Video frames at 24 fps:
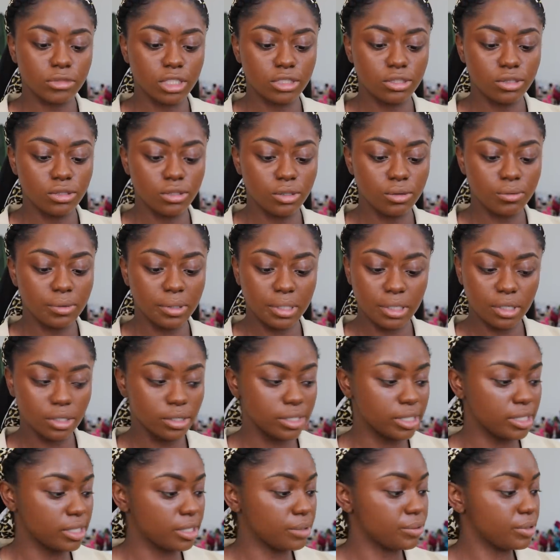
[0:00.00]
I don't know when the
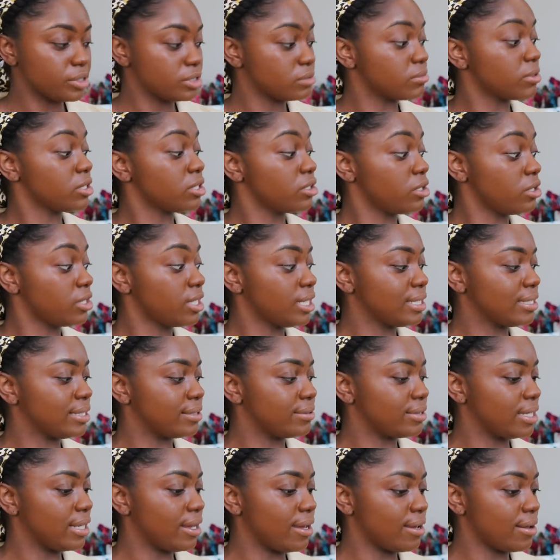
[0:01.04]
other day was, but the other
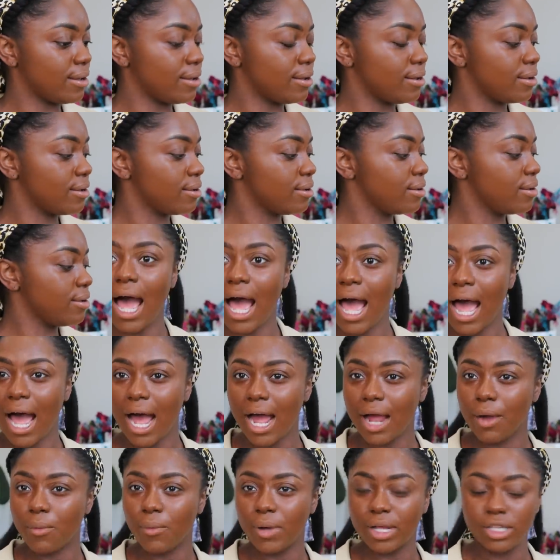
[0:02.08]
day, yeah,
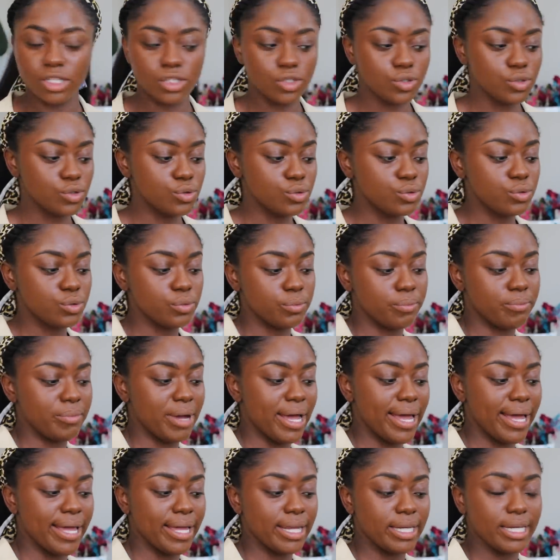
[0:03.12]
I went to
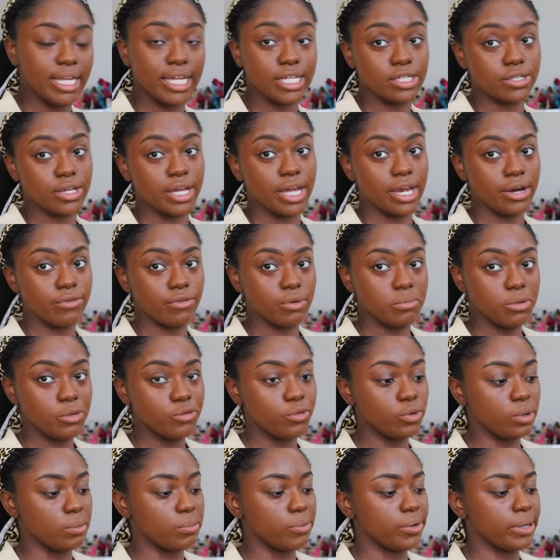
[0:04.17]
my laser hair
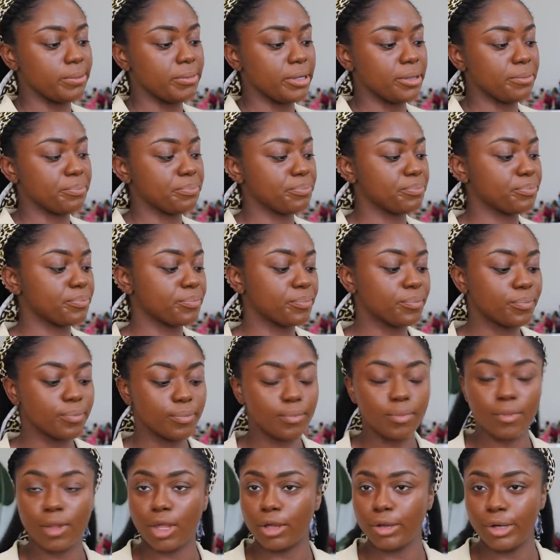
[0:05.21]
removal appointment.
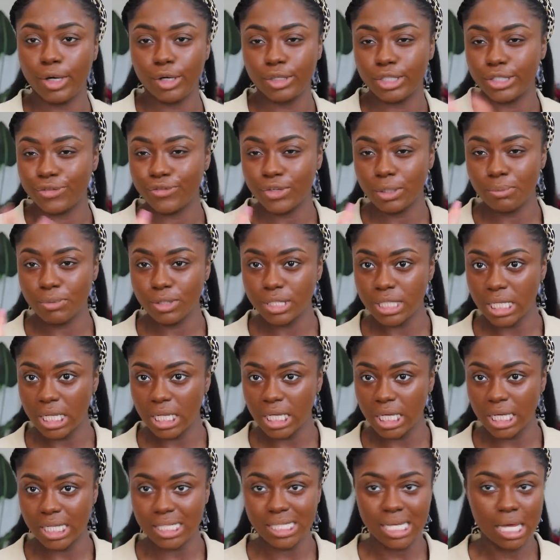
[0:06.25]
You know, just for the
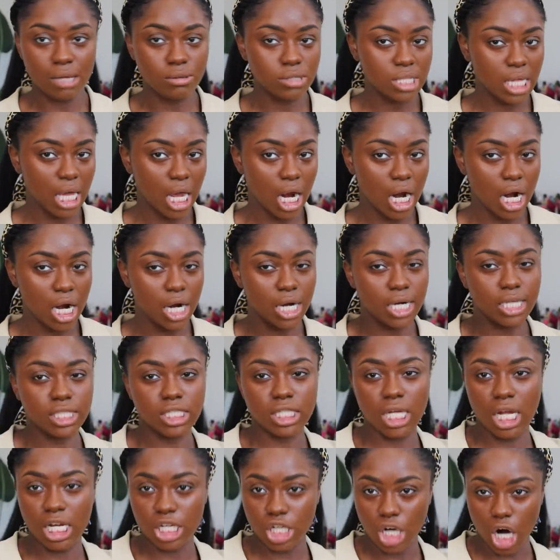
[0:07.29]
Brazilians down there
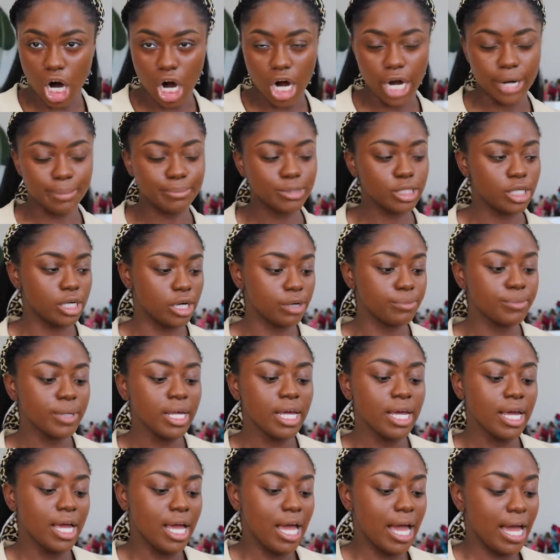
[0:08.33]
and underarms, you know.
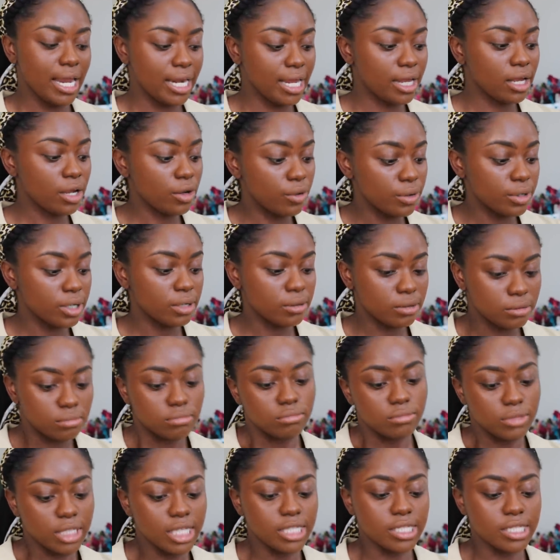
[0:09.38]
I like going to
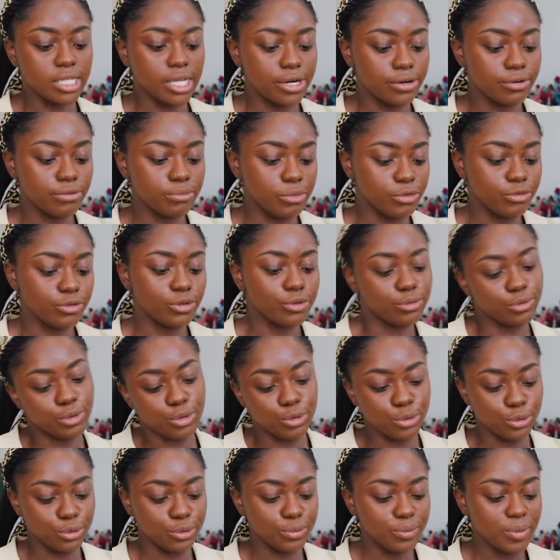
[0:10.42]
laser hair removal,
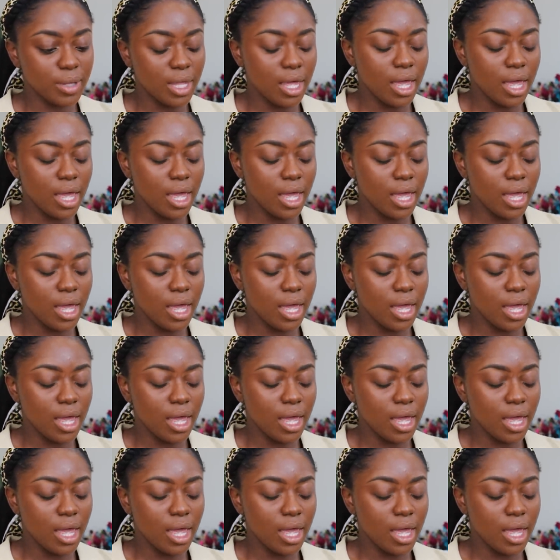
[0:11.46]
cool.